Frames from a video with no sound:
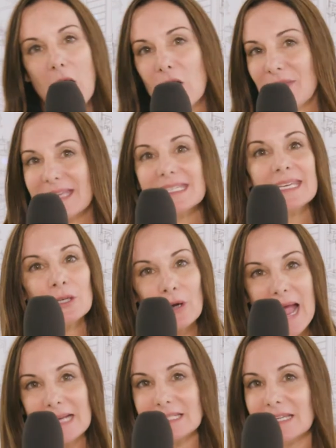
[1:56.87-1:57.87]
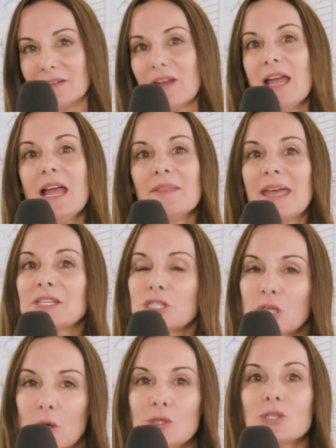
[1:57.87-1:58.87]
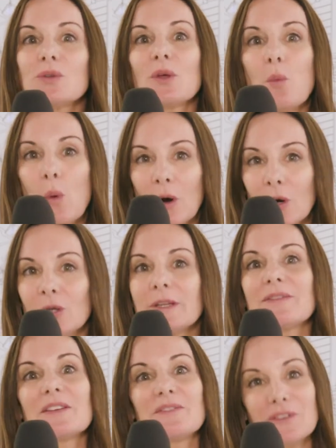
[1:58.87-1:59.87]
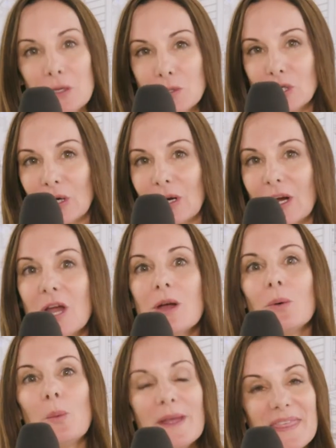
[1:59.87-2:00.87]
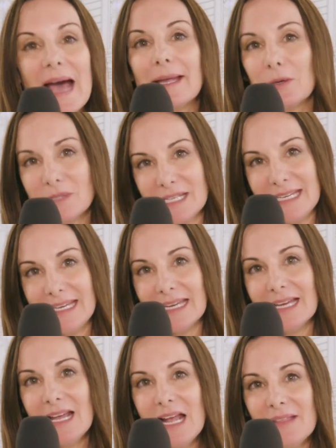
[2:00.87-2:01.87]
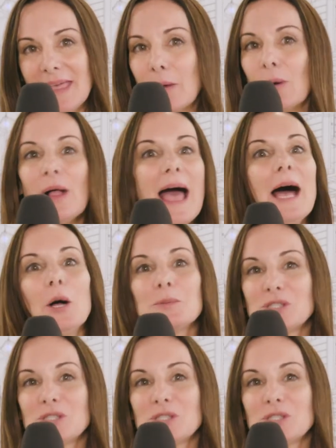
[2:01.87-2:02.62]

wall that's interactive that shows you the world of the future with IoT that will help